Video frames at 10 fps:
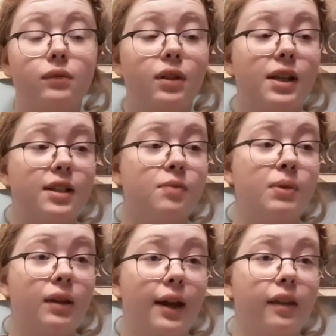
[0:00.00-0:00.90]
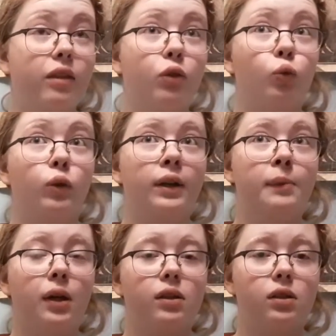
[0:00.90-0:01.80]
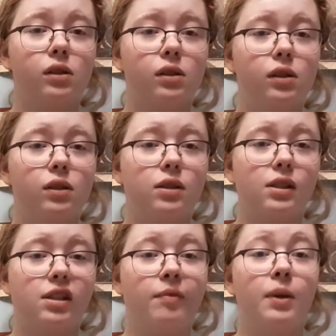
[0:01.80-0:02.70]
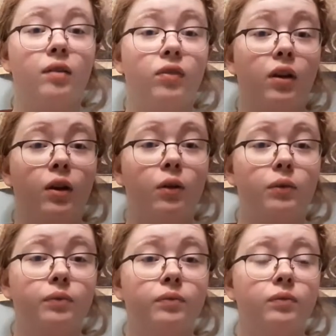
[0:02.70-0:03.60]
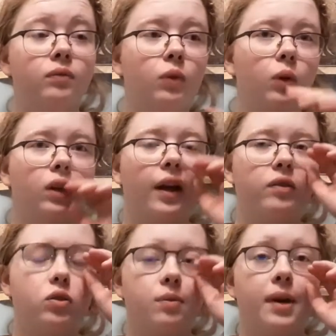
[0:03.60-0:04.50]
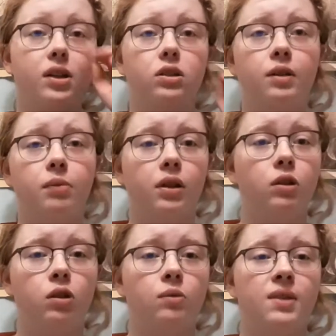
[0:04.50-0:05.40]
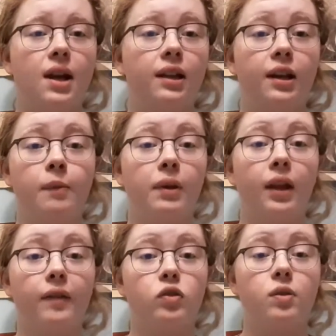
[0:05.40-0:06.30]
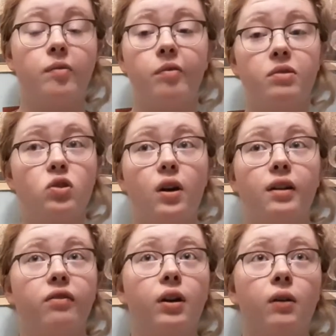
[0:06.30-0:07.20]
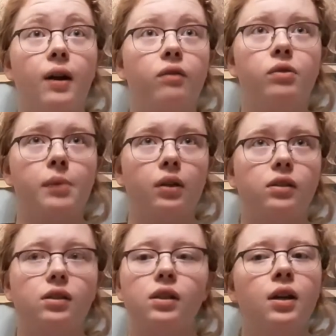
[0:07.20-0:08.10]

It's been like 3 months since I made a video. Well, a live stream actually, but YouTube's not letting me live stream. I've been trying to figure it out for months.